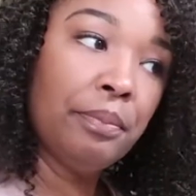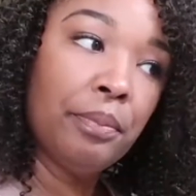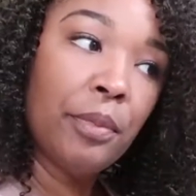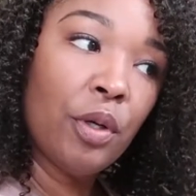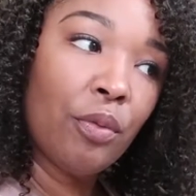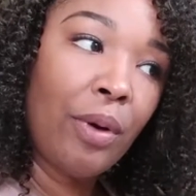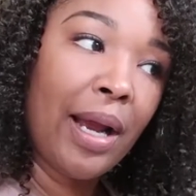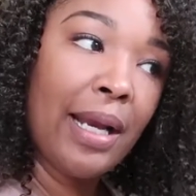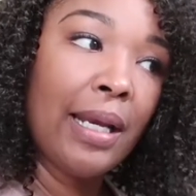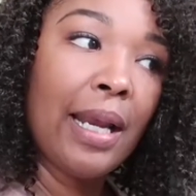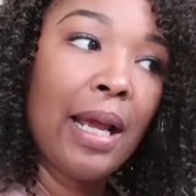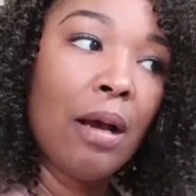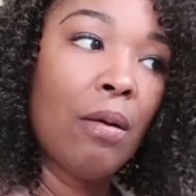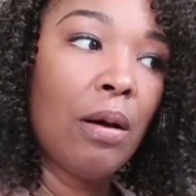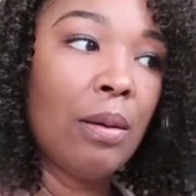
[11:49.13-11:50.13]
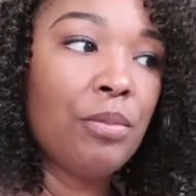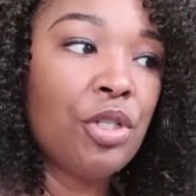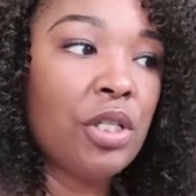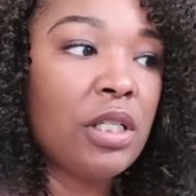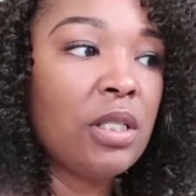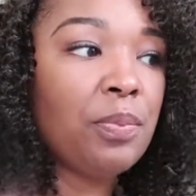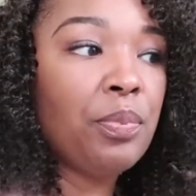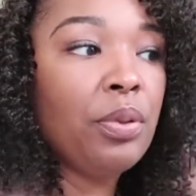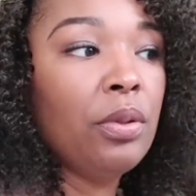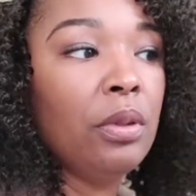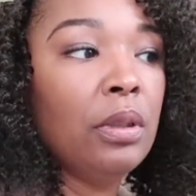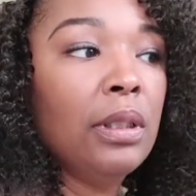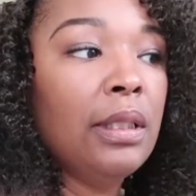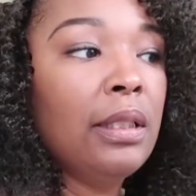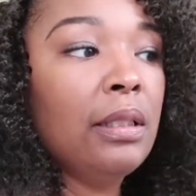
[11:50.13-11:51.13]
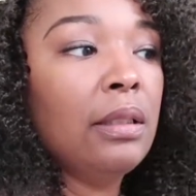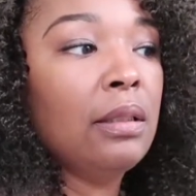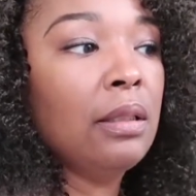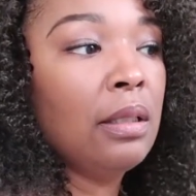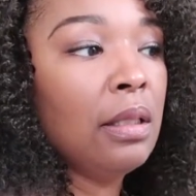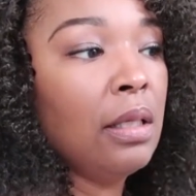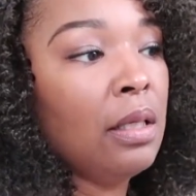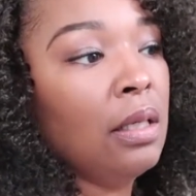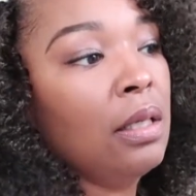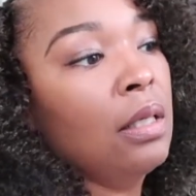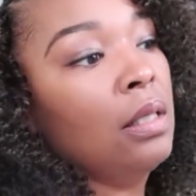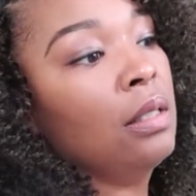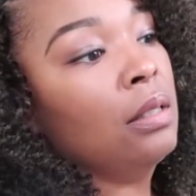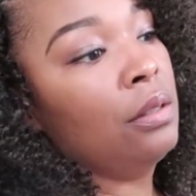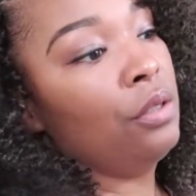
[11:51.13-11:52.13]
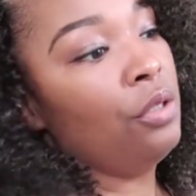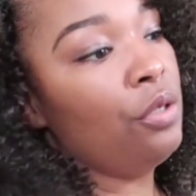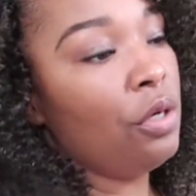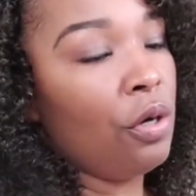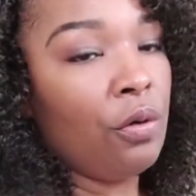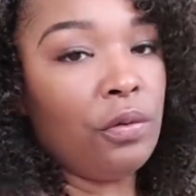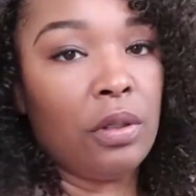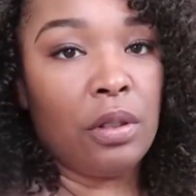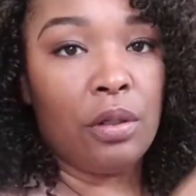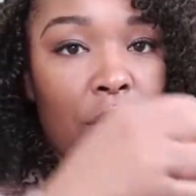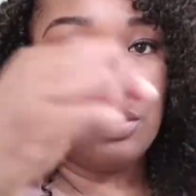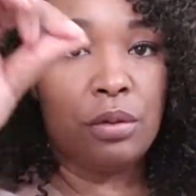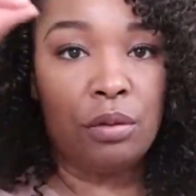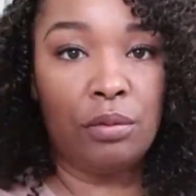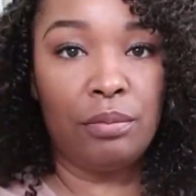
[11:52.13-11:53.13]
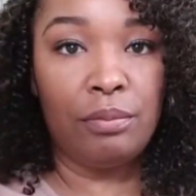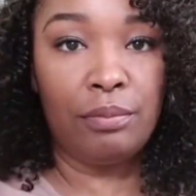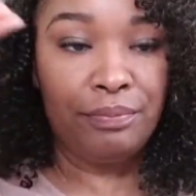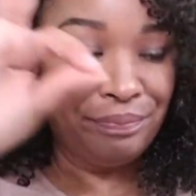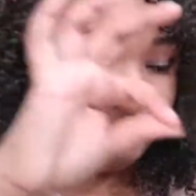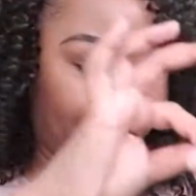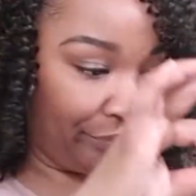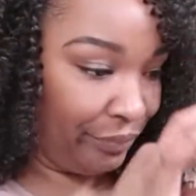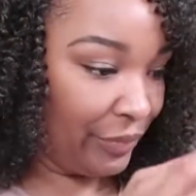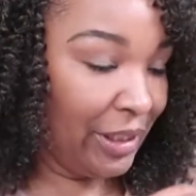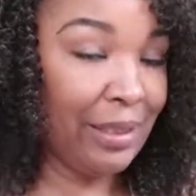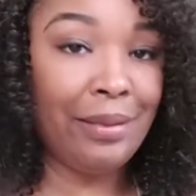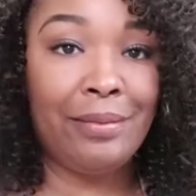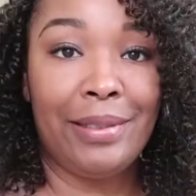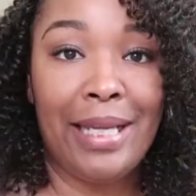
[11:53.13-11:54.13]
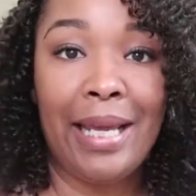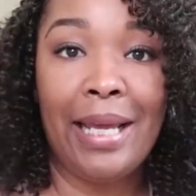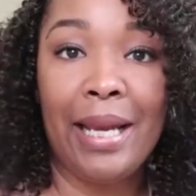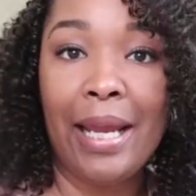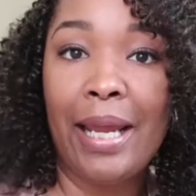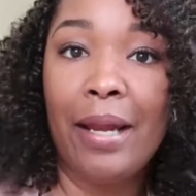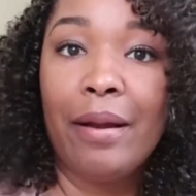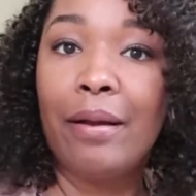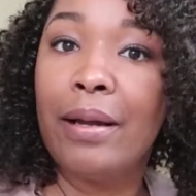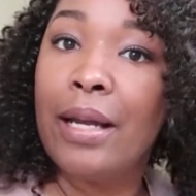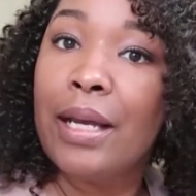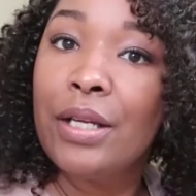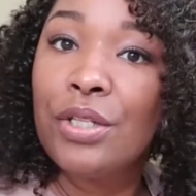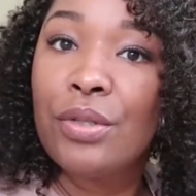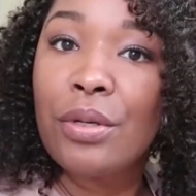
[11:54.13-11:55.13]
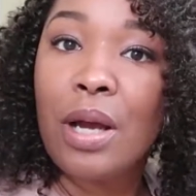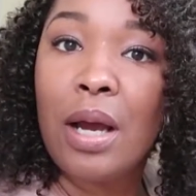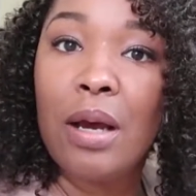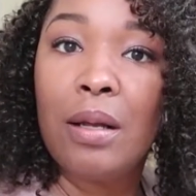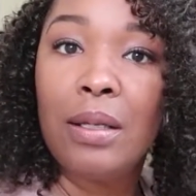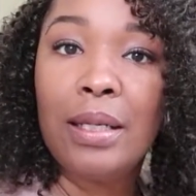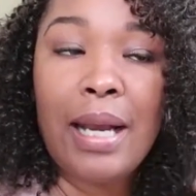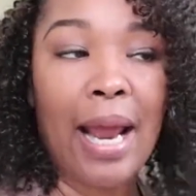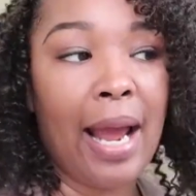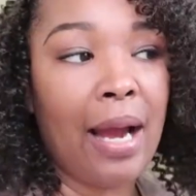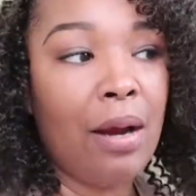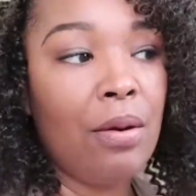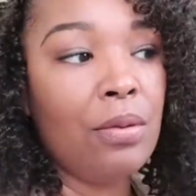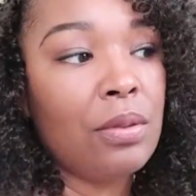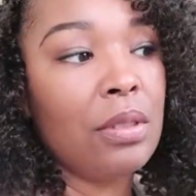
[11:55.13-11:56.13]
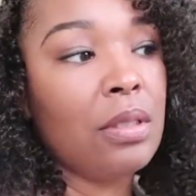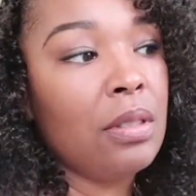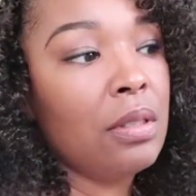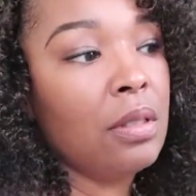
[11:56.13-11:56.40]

But right now I'm just pulling, you know, the little dead hair, as you call it, out.